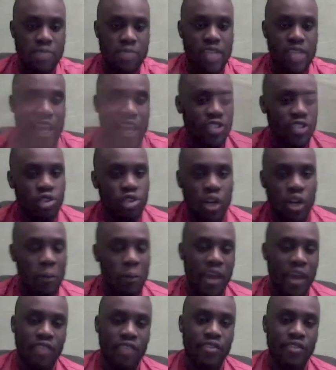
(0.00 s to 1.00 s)
Like, he's not going to play
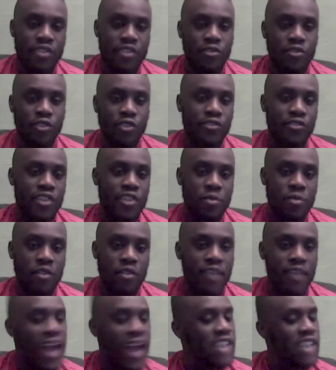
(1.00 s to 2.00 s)
a 3-4-3 with
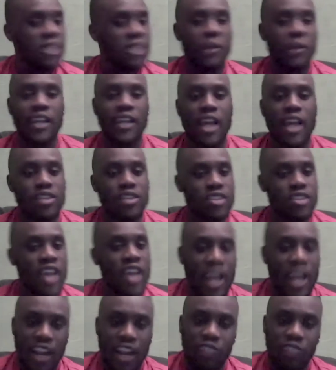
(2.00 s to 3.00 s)
Ashley Maitland-Niles
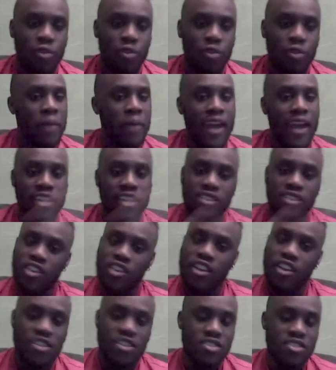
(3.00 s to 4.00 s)
left wing back,
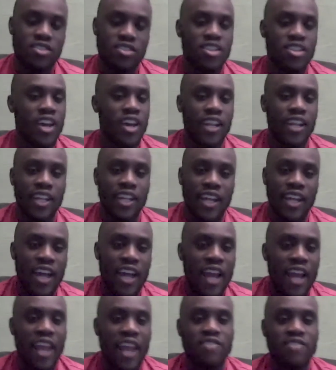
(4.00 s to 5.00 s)
Kieran Tierney
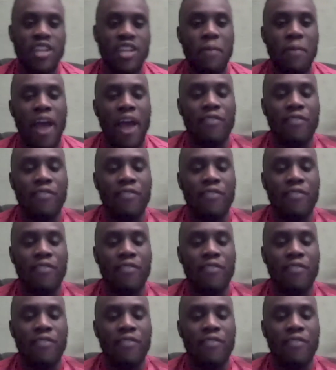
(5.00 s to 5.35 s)
left centre back.